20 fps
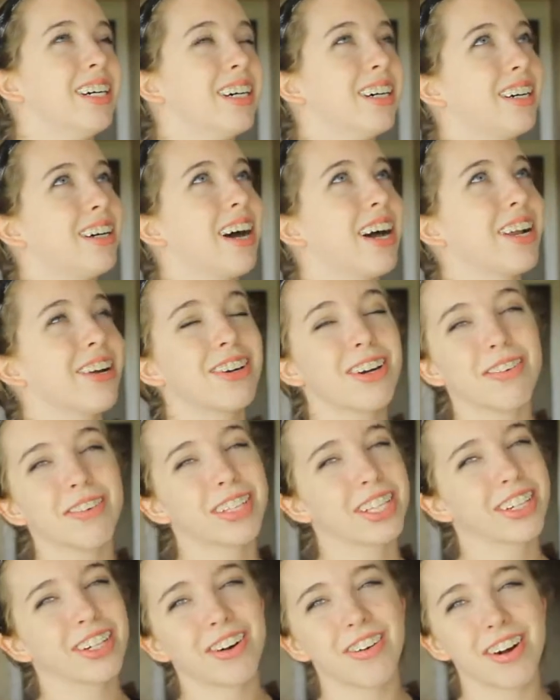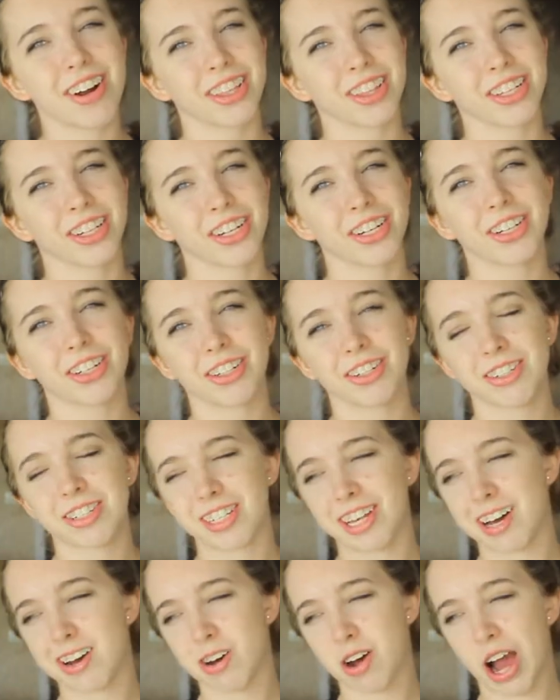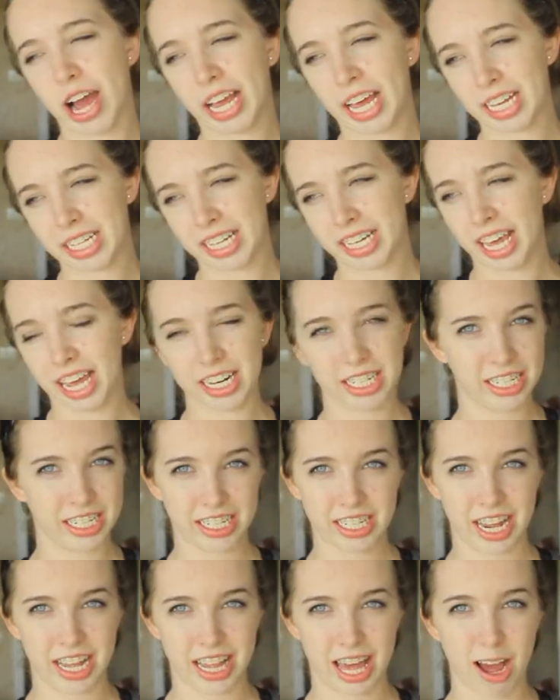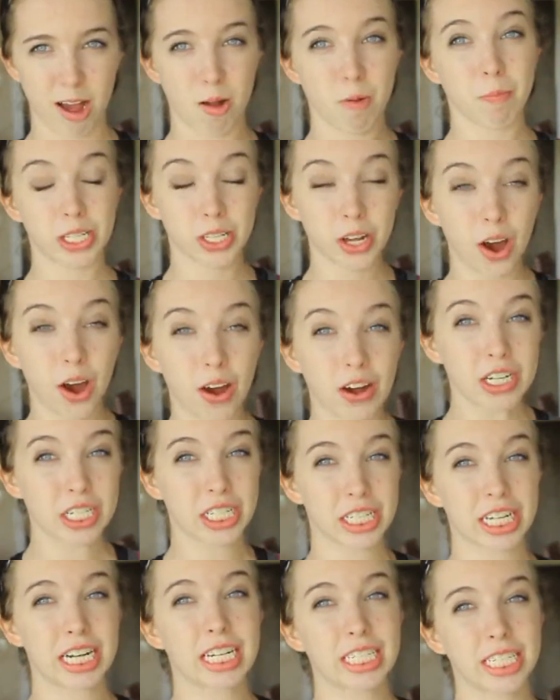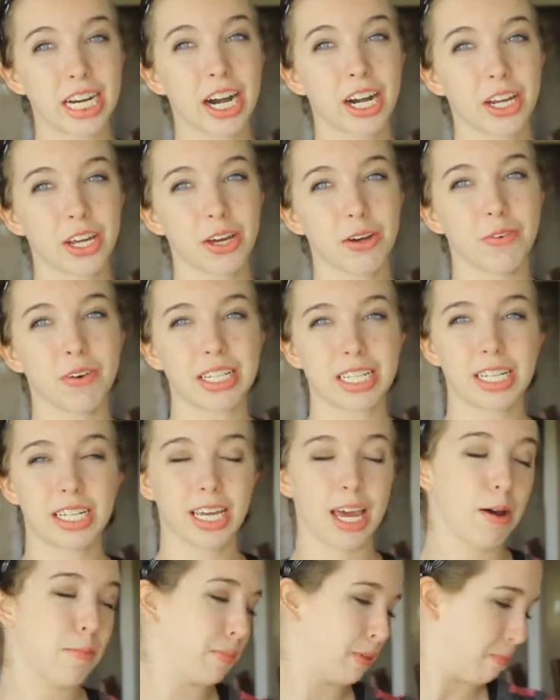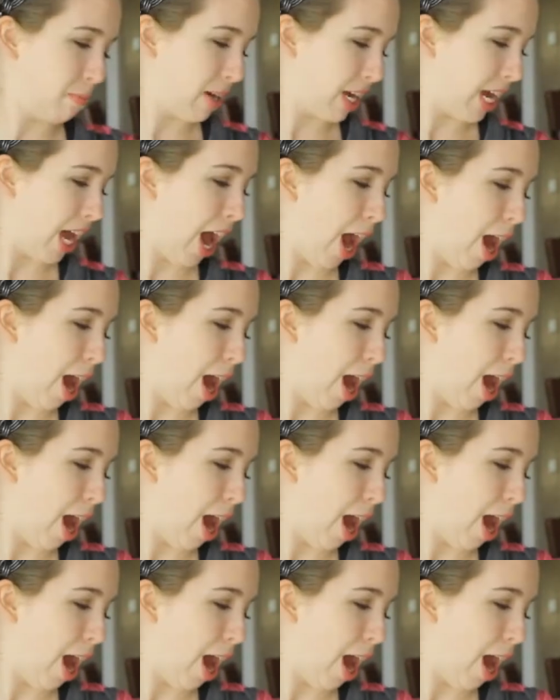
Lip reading: I don't know what they're going through, so I guess I can't just say that. So I was just going to share to you what's kept me